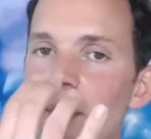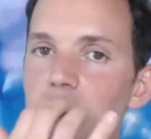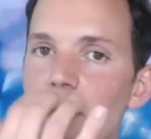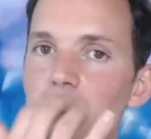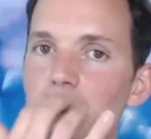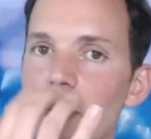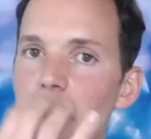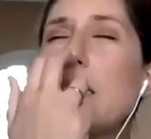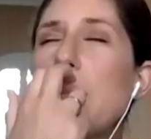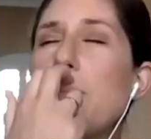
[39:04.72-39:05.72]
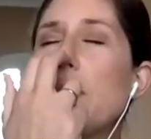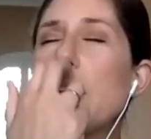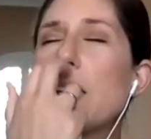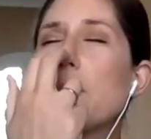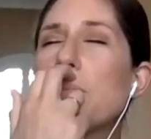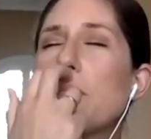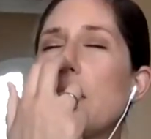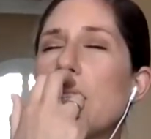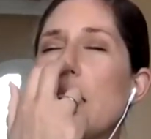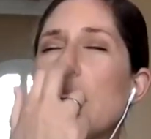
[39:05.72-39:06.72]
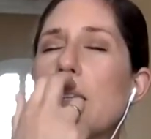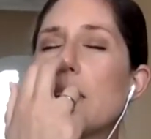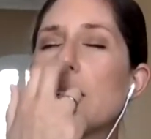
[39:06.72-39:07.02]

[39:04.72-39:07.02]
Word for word: Because I deeply and completely.